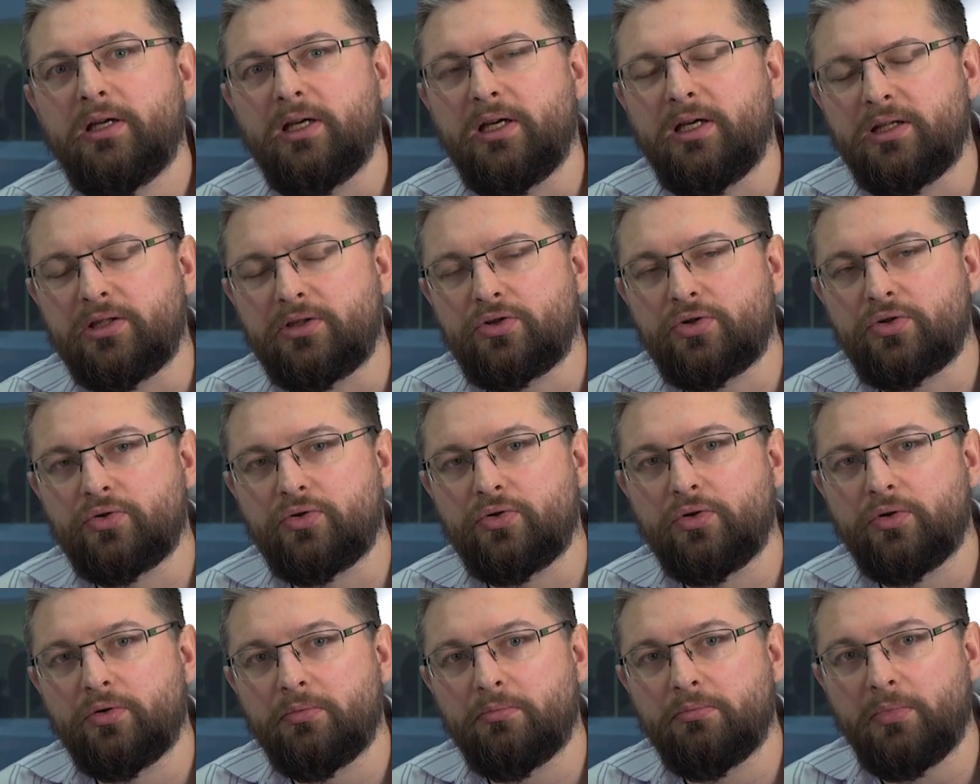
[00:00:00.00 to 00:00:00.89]

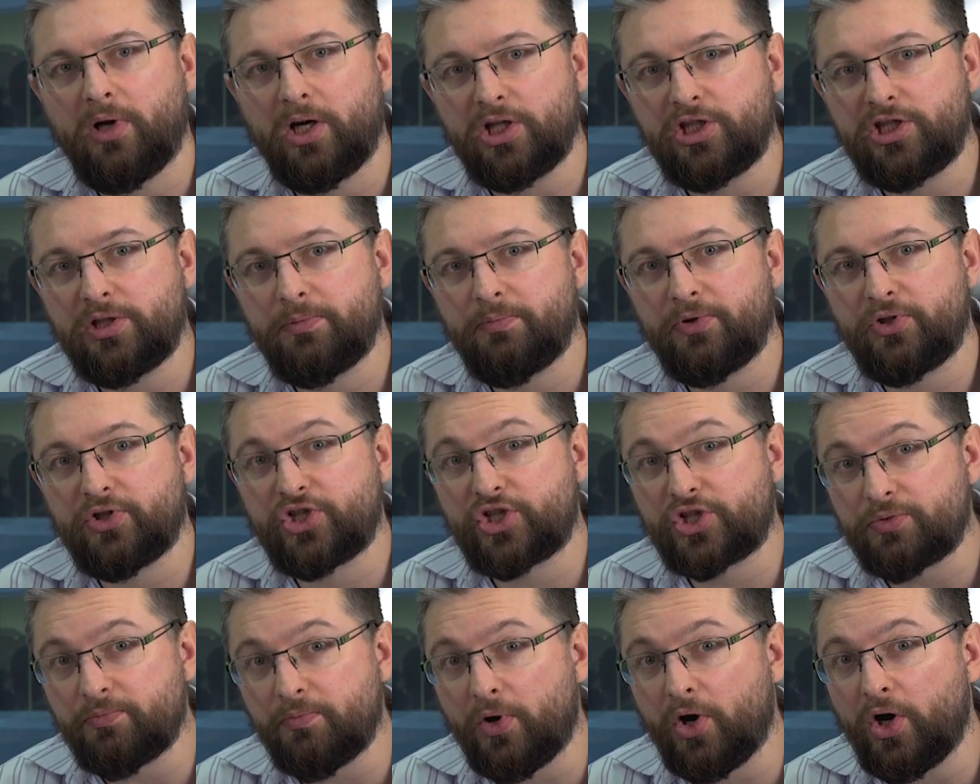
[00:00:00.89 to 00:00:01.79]
into multiple
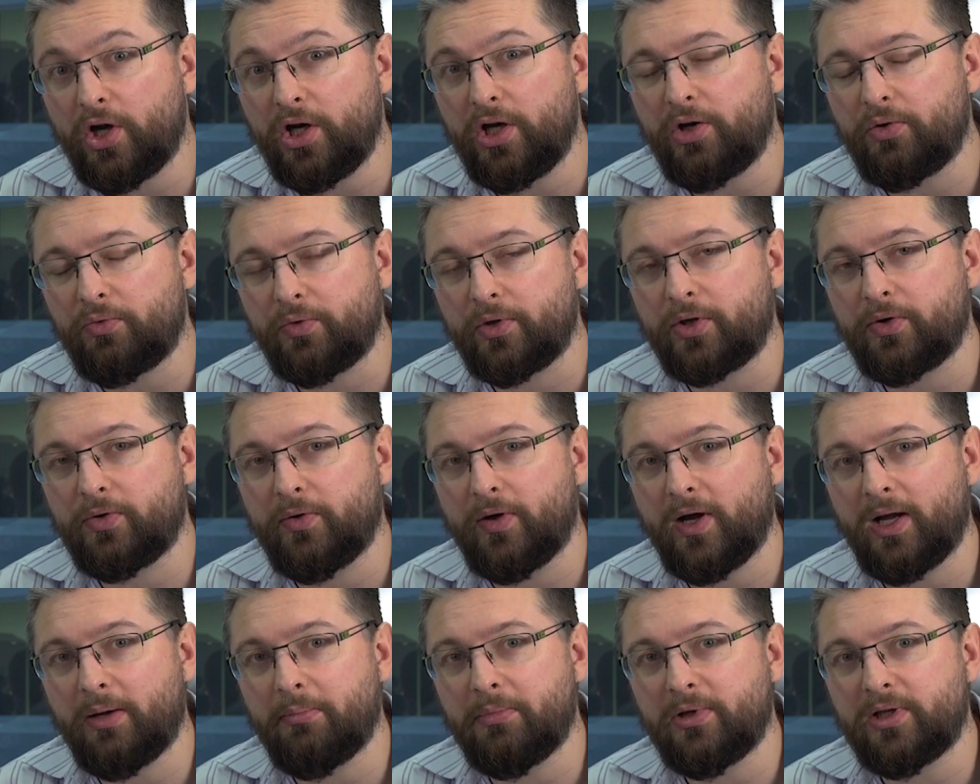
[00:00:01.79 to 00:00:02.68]
smaller
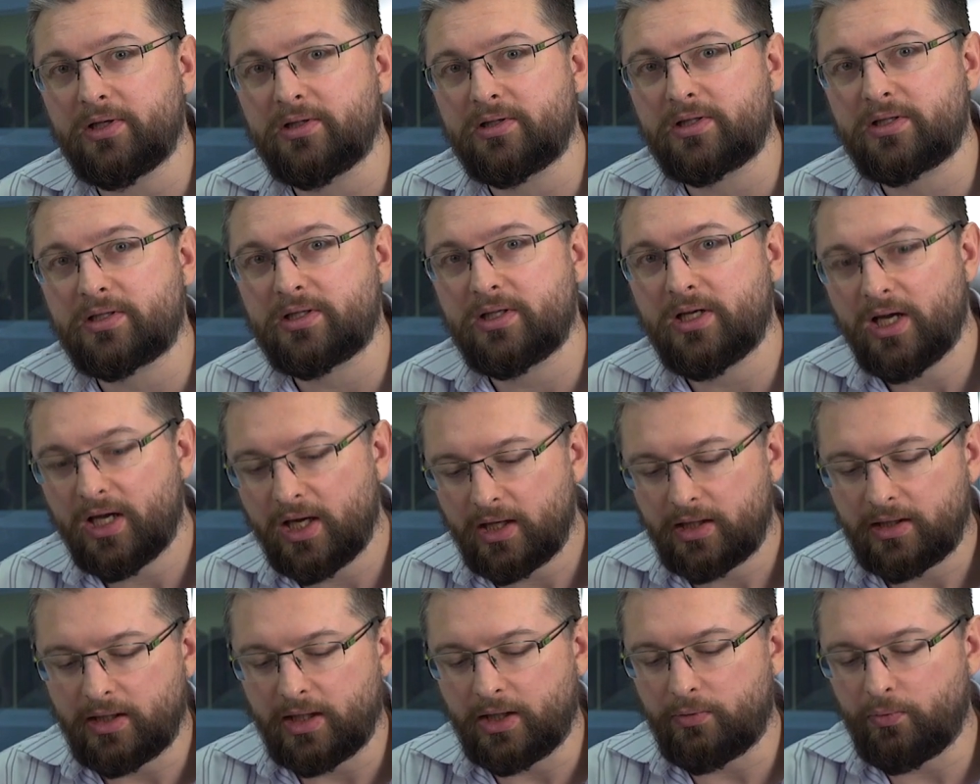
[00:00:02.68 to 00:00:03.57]
requirements
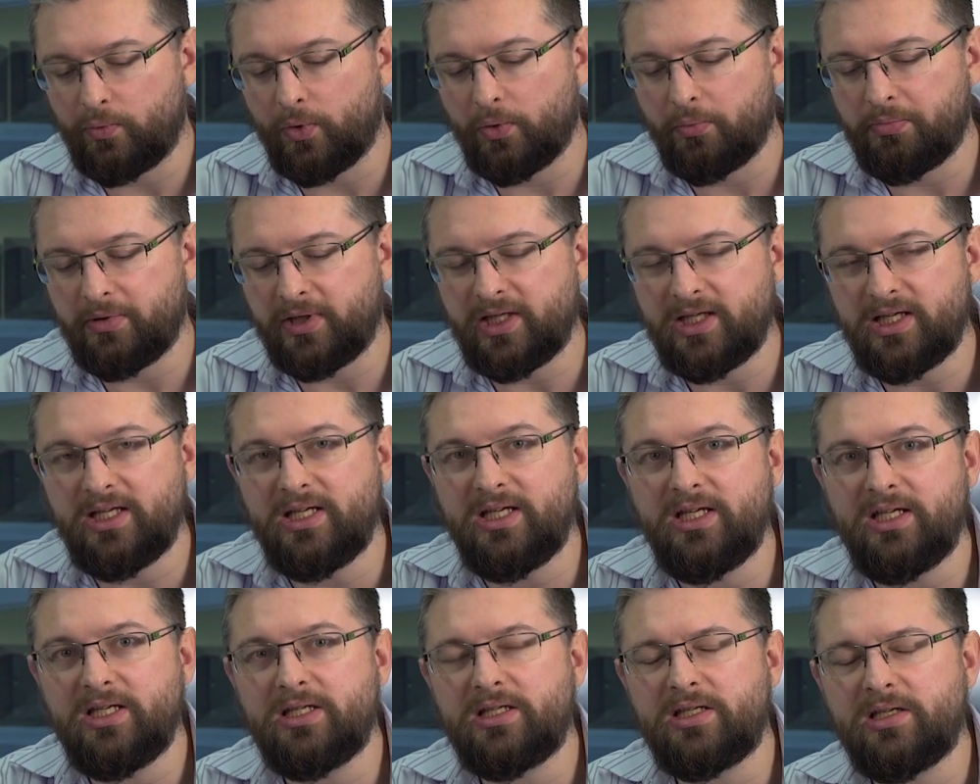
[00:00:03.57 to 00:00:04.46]
that will be
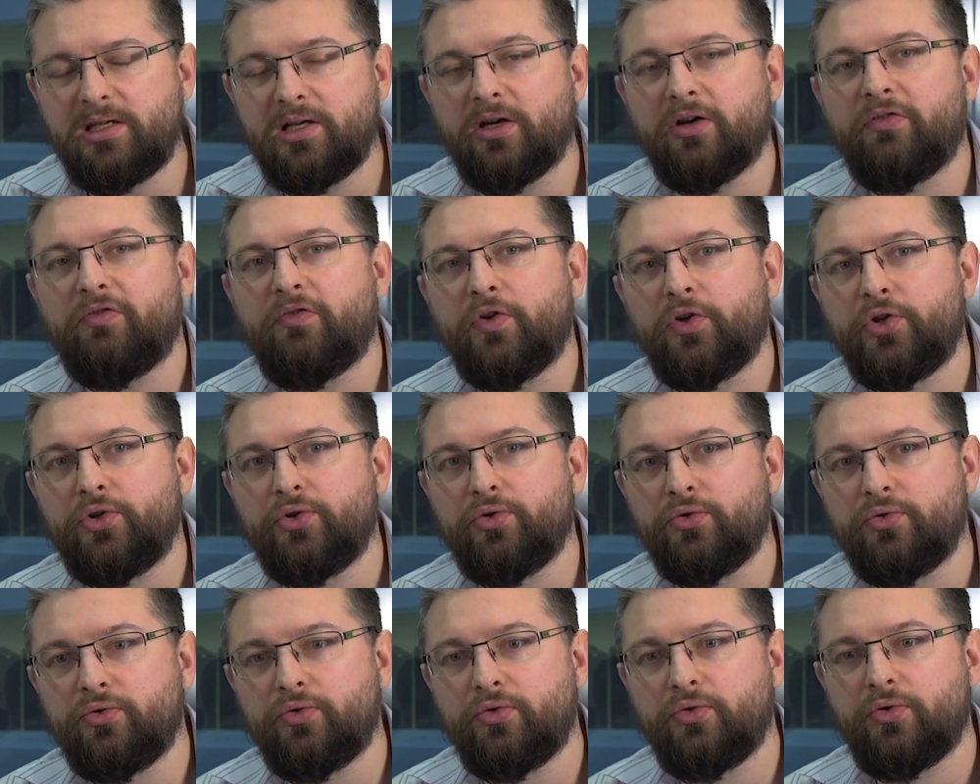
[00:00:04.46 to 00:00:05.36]
easier for
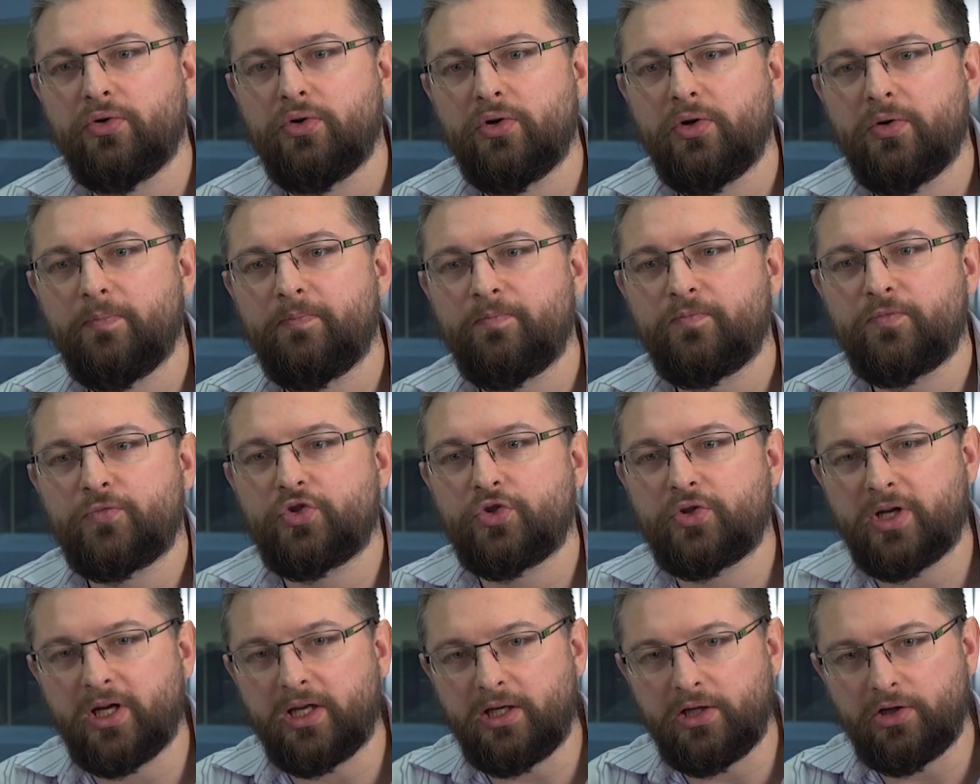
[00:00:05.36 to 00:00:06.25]
you to
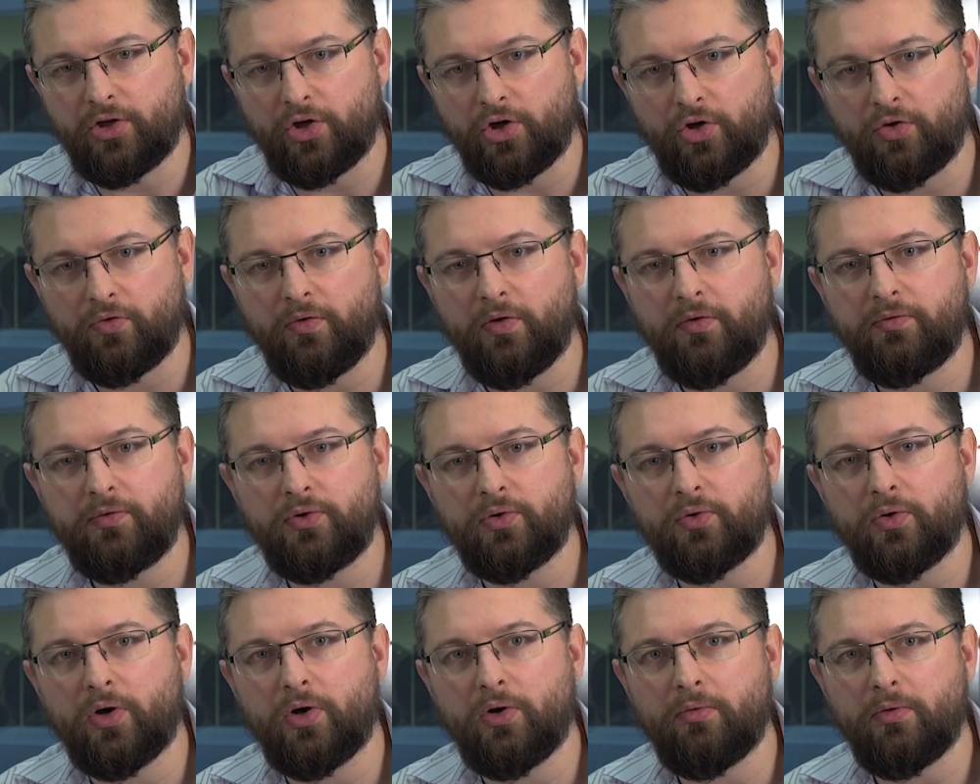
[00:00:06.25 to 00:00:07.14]
get an overview
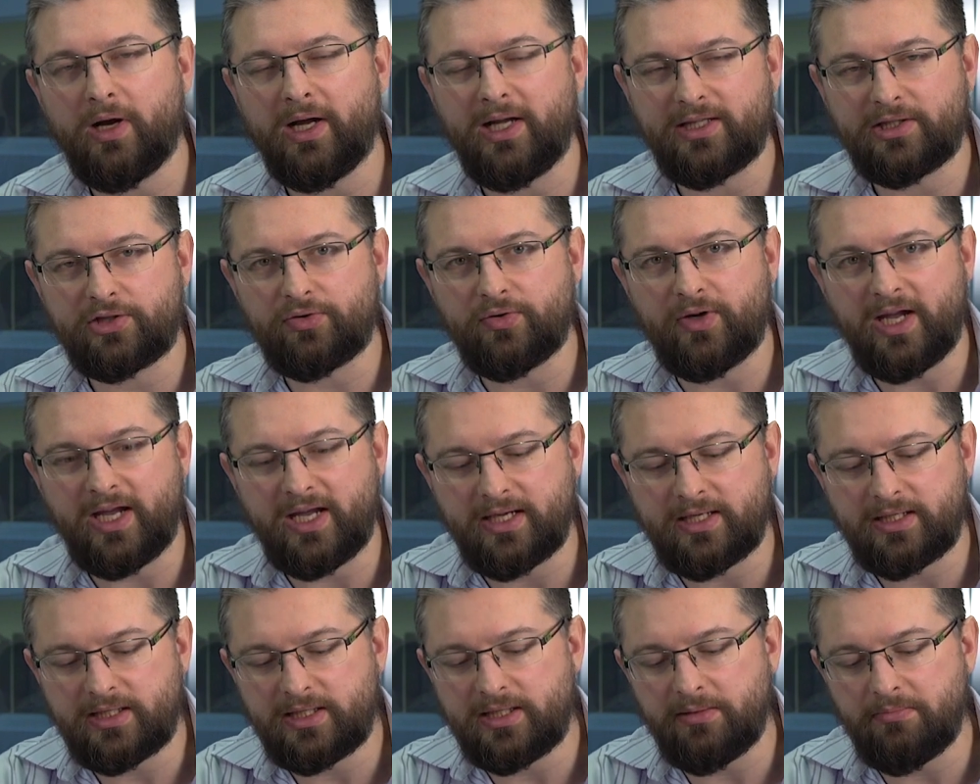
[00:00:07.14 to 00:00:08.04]
over and to
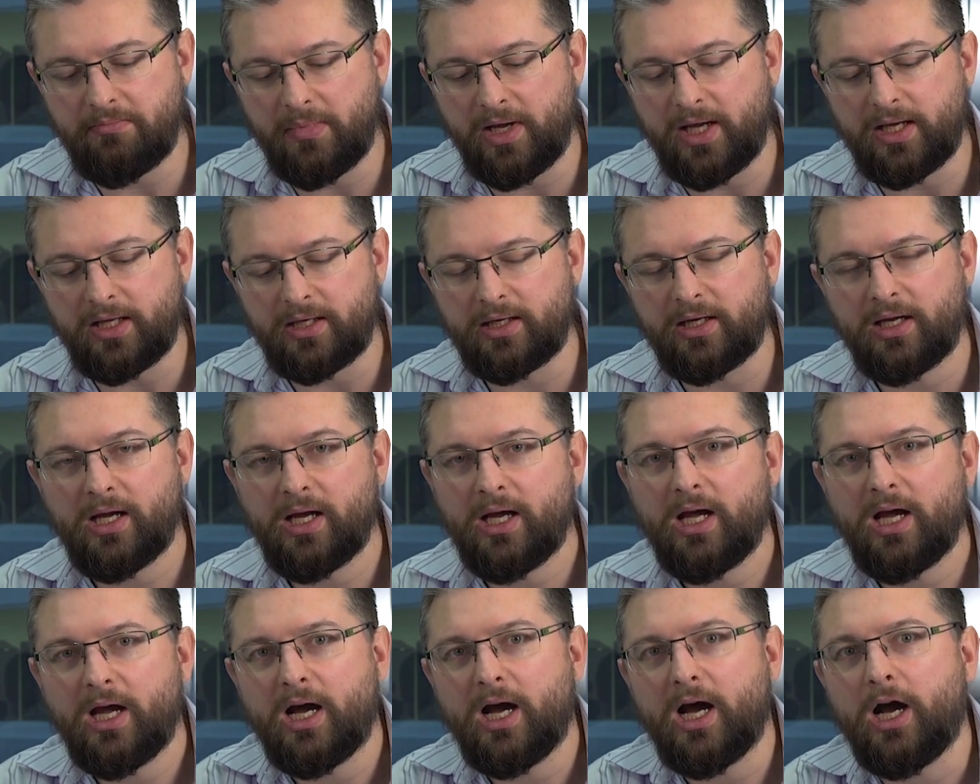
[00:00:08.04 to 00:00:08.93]
estimate
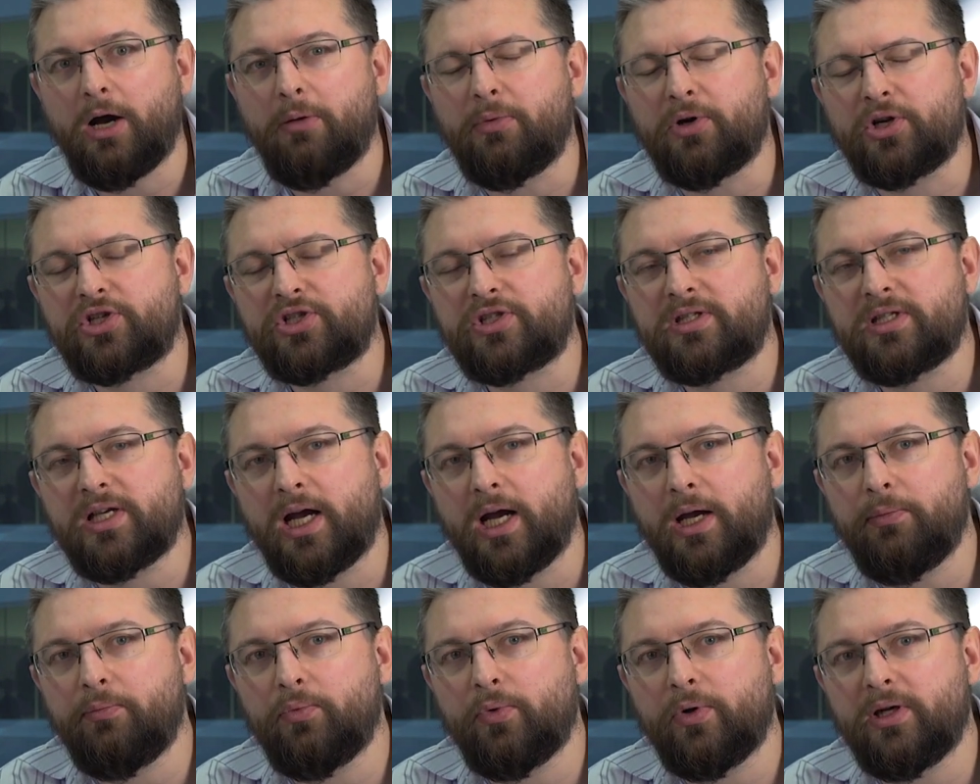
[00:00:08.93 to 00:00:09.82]
how much
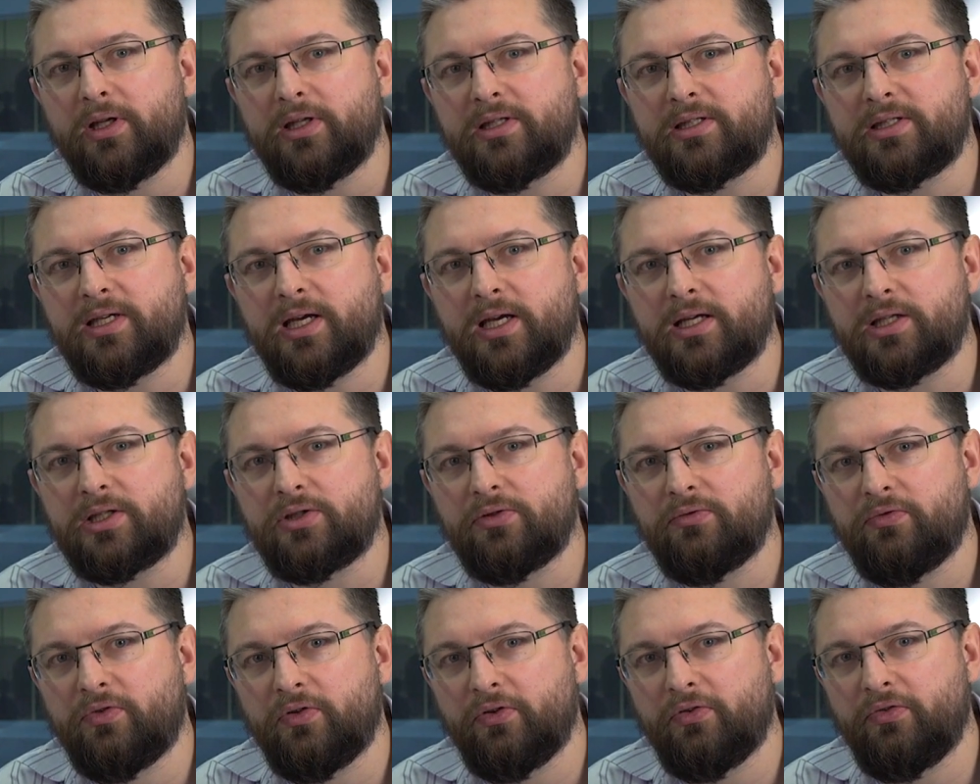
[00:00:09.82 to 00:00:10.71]
time will it take to
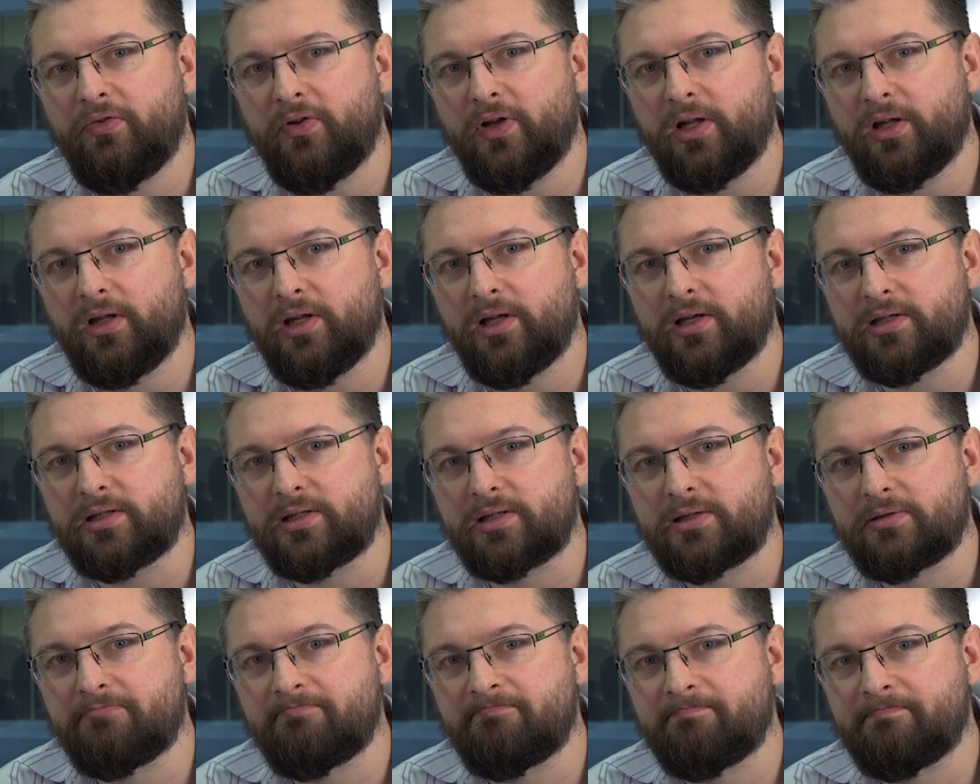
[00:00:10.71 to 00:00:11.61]
fulfill this.